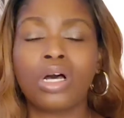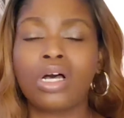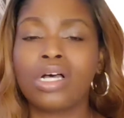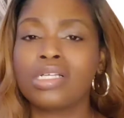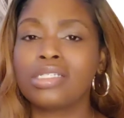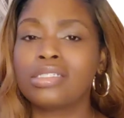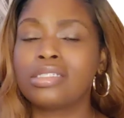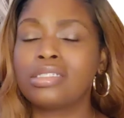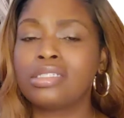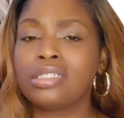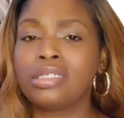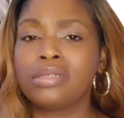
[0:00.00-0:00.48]

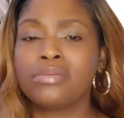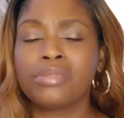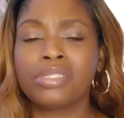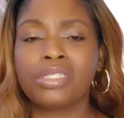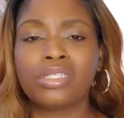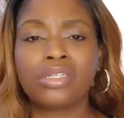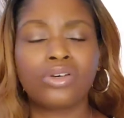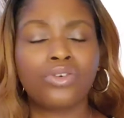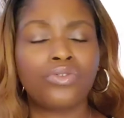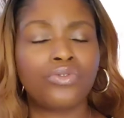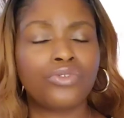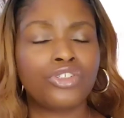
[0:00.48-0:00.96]
stem
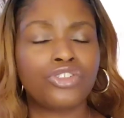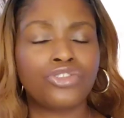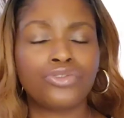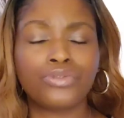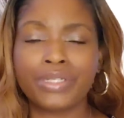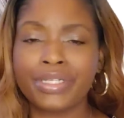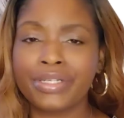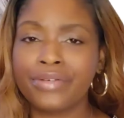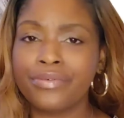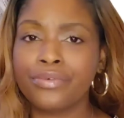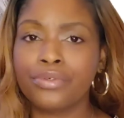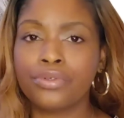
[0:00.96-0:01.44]
cell
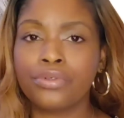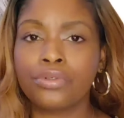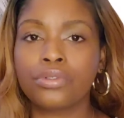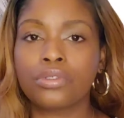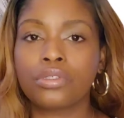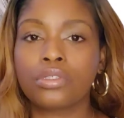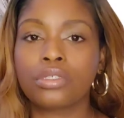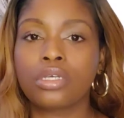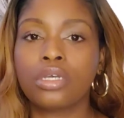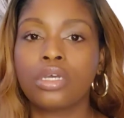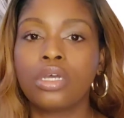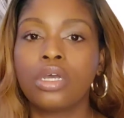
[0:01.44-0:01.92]

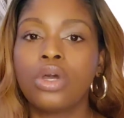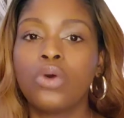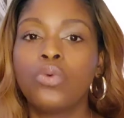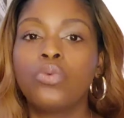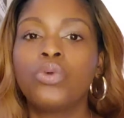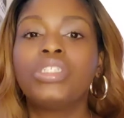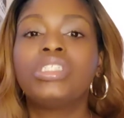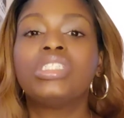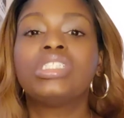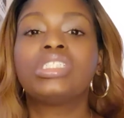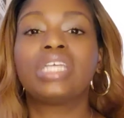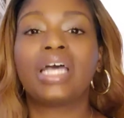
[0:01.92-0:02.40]
retrievals.
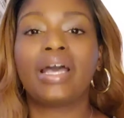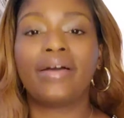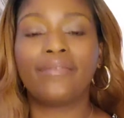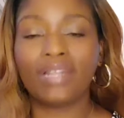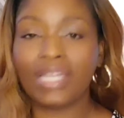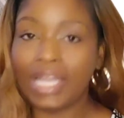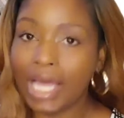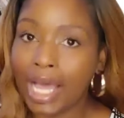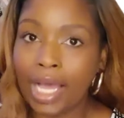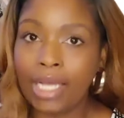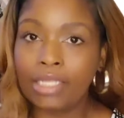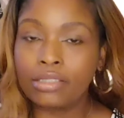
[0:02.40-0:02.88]
We just have a
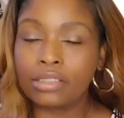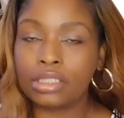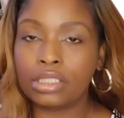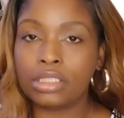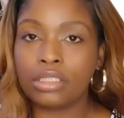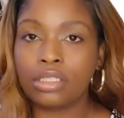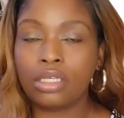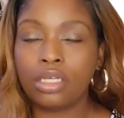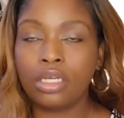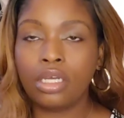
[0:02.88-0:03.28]
lot.